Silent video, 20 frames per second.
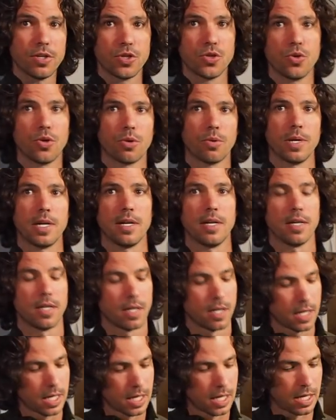jewelry,
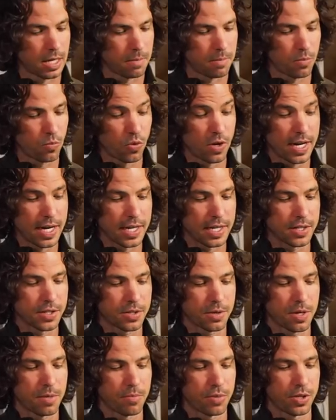
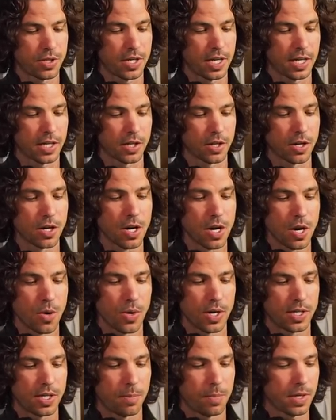rings in particular,
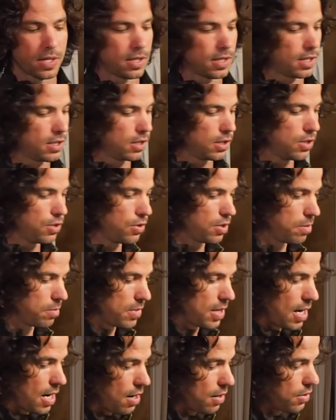we typically glue
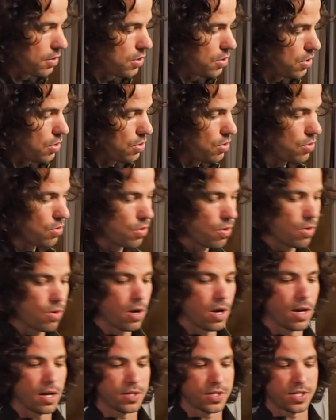them down to
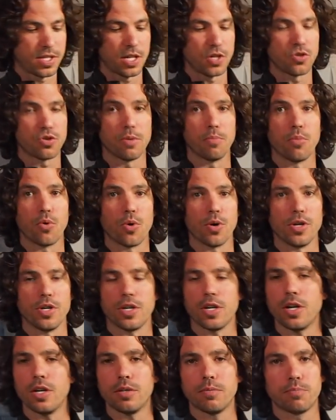a Sintra board.
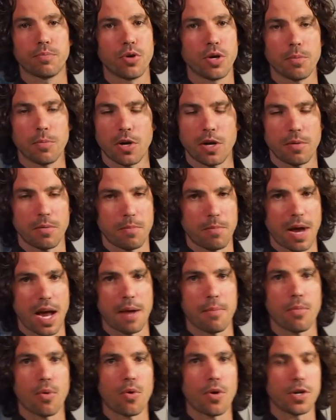You can put them on
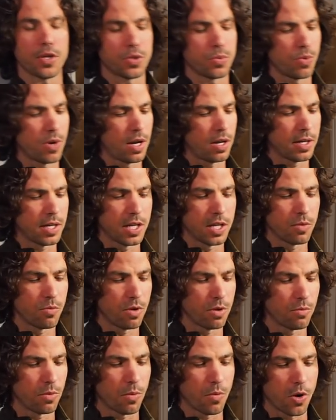matte board as well. Either
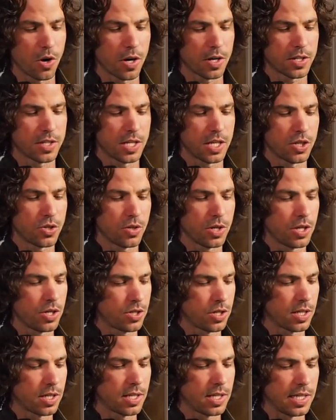one will work. Sintra
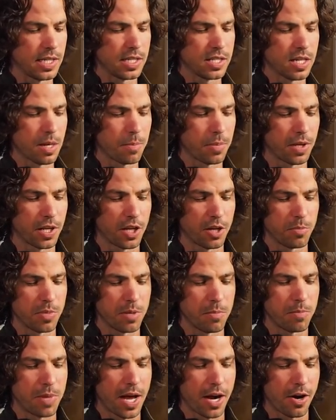usually cleans up a little
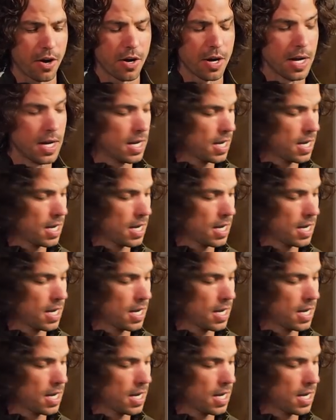bit better.